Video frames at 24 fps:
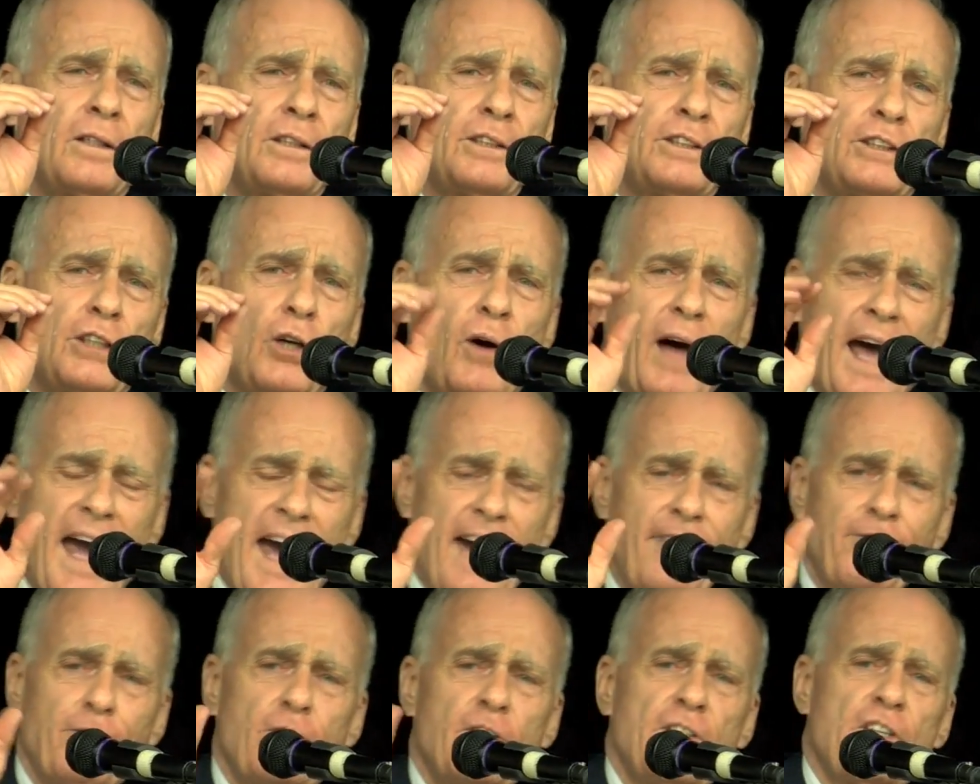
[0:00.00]
So
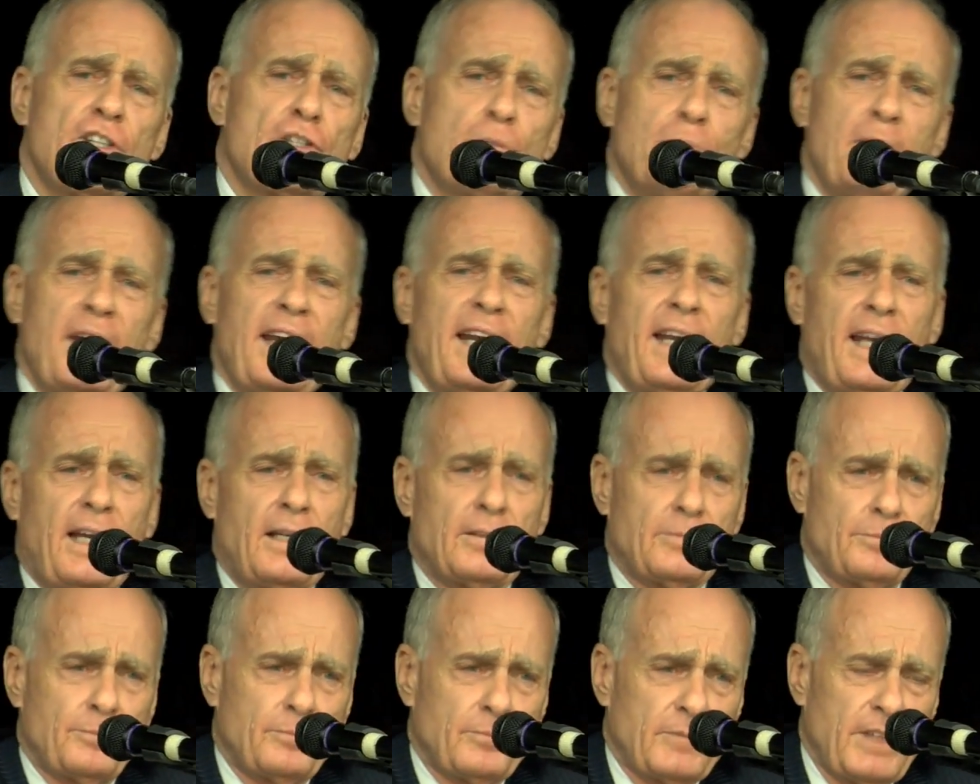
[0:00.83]
after this
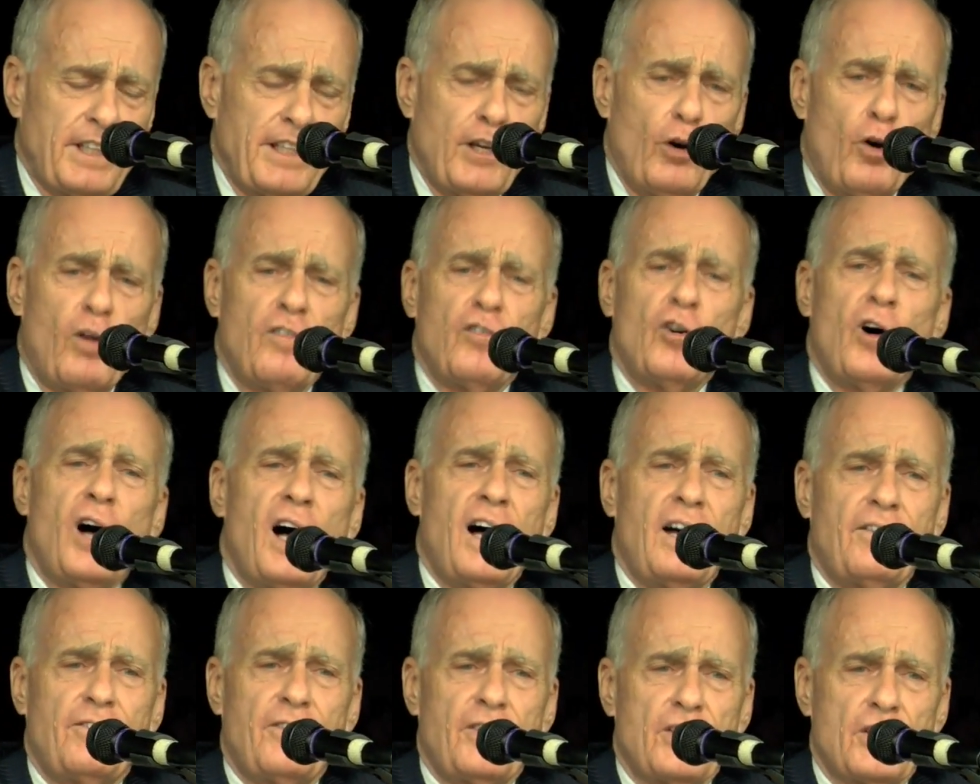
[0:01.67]
meeting in the Oval
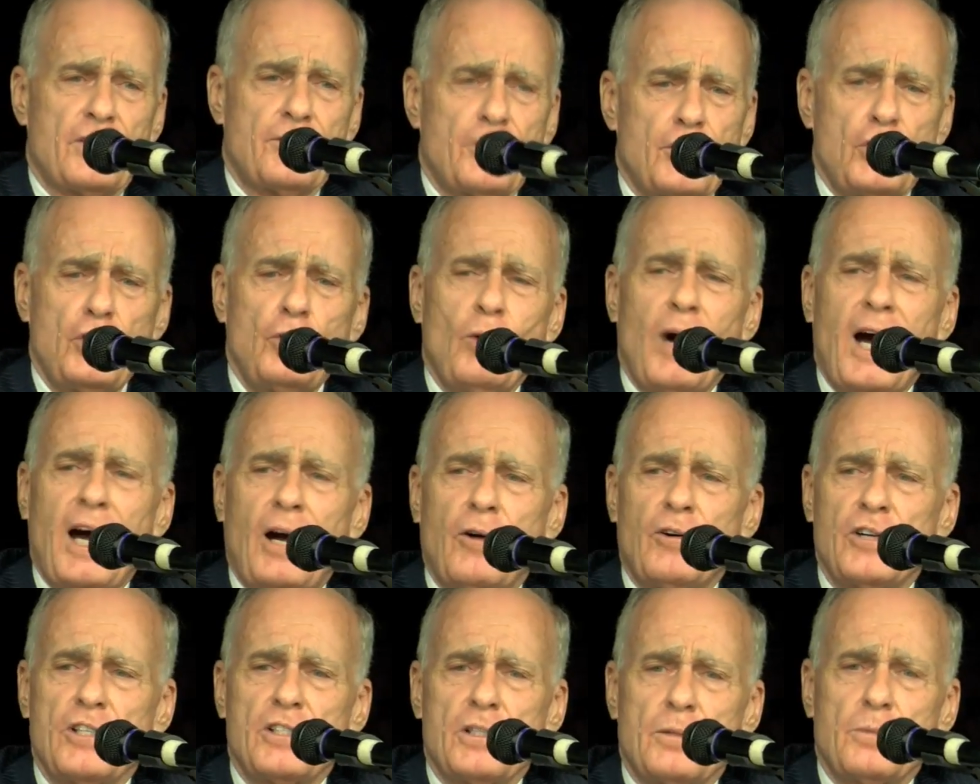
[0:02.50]
Office for 2
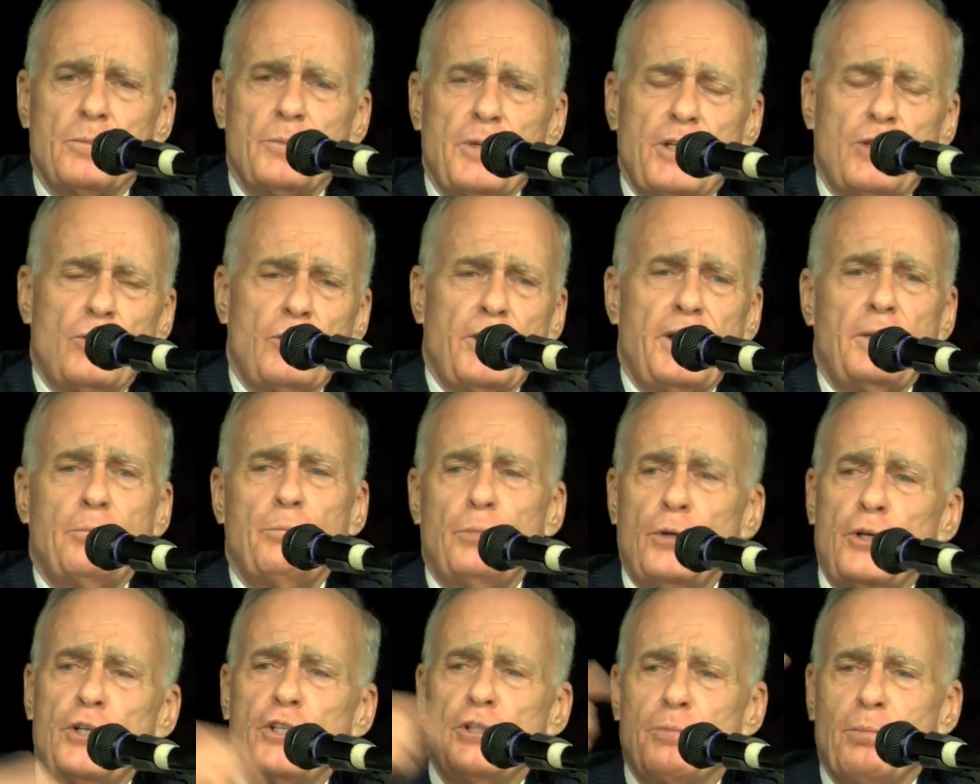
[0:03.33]
hours between
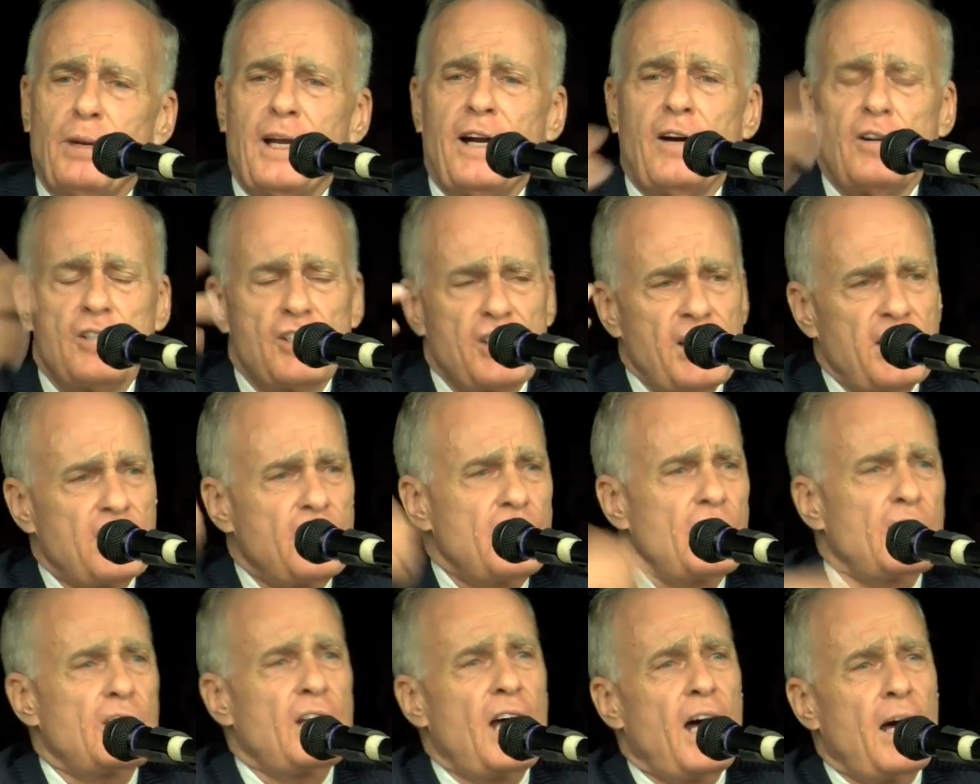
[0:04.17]
Bush, Blair, and 6
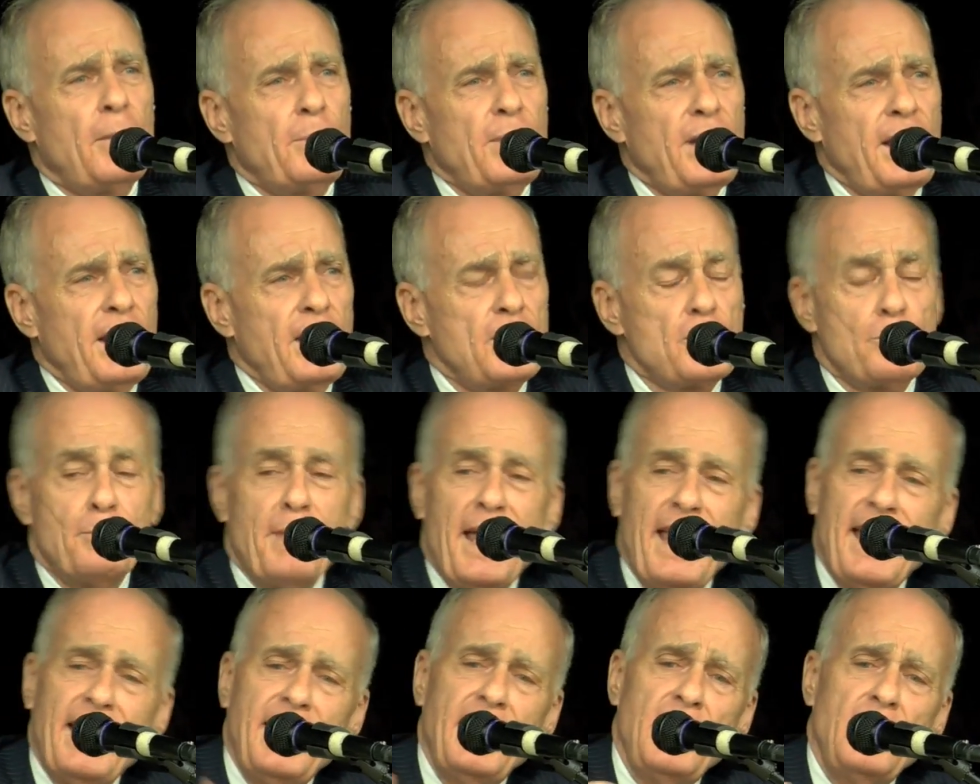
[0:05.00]
of their top aides,
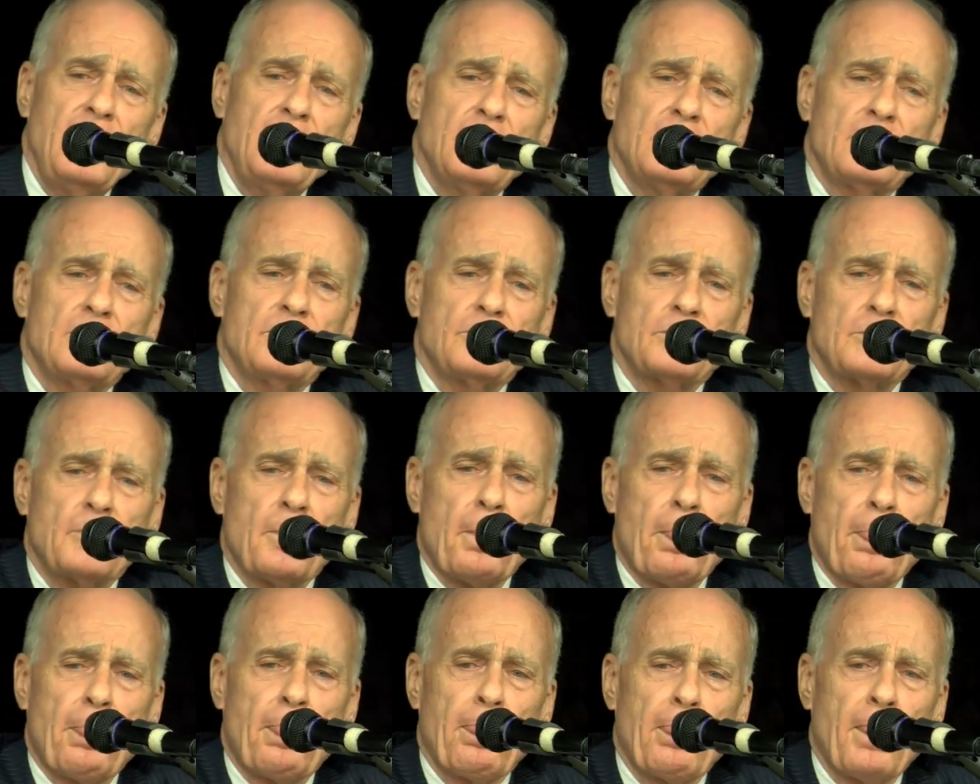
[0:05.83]
Manning
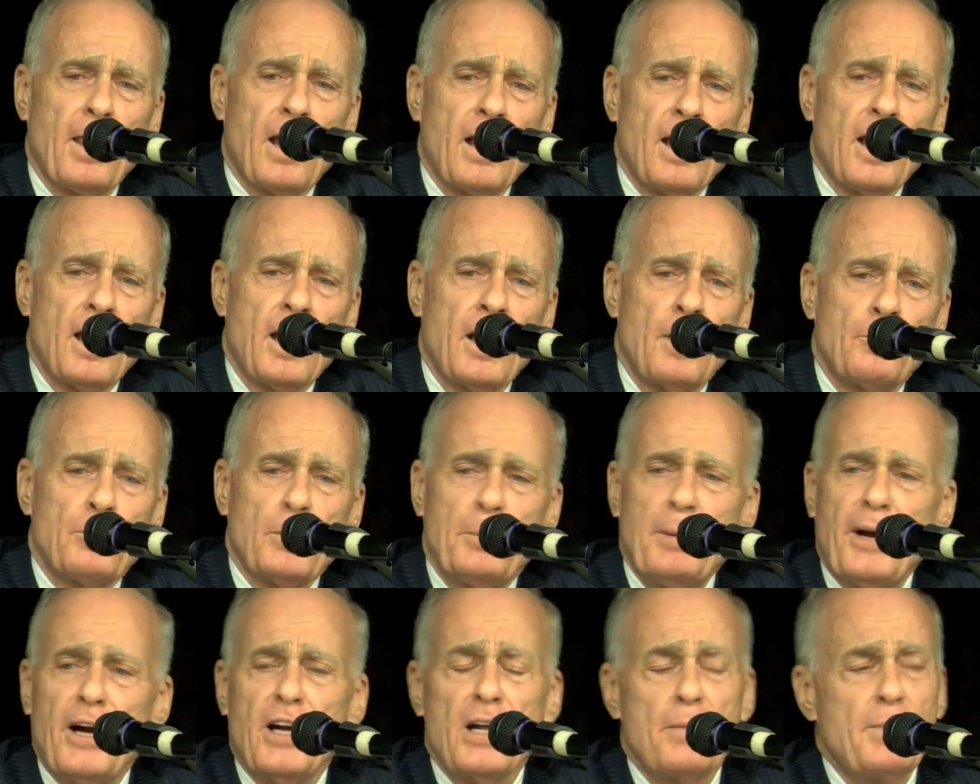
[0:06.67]

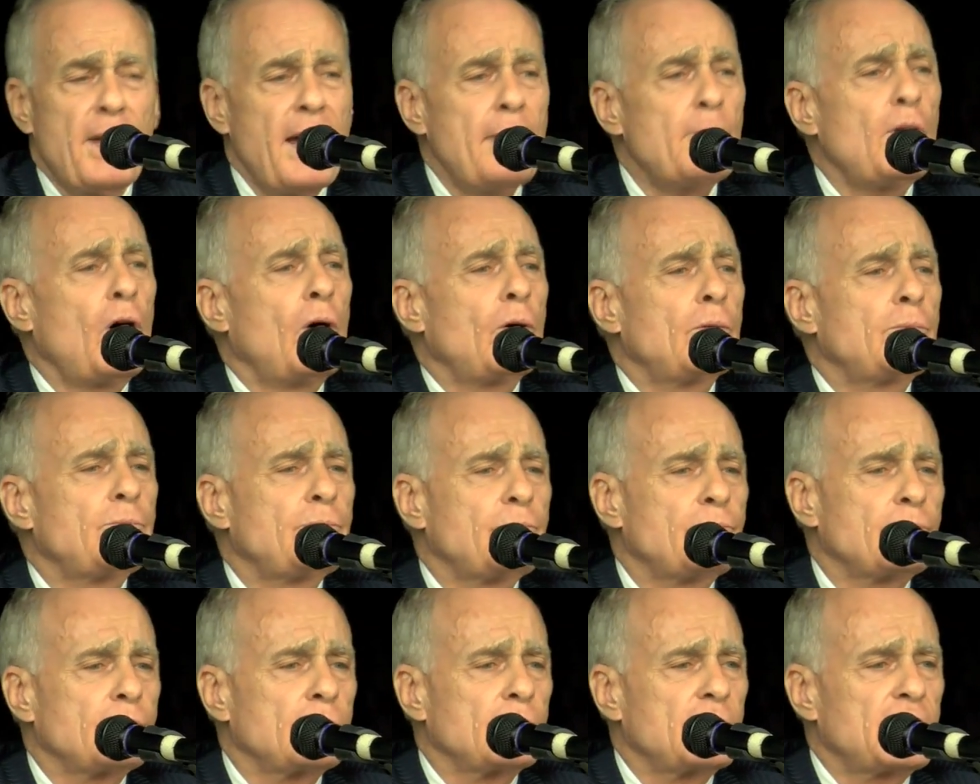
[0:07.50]
prepared a memo
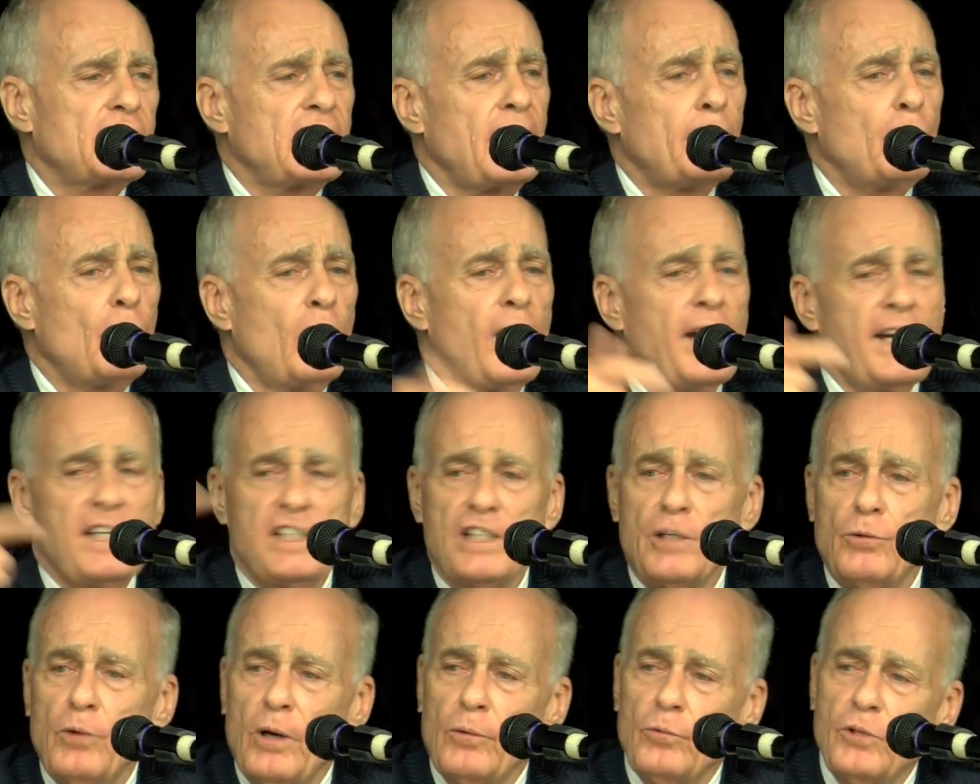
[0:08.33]

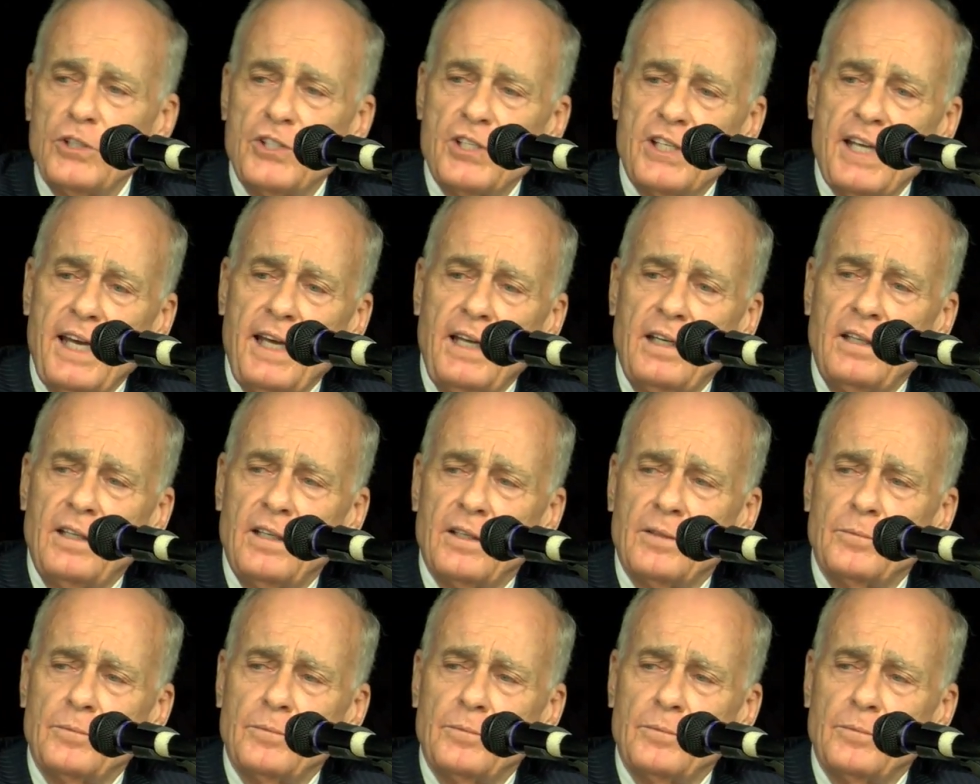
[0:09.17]
summarizing what was said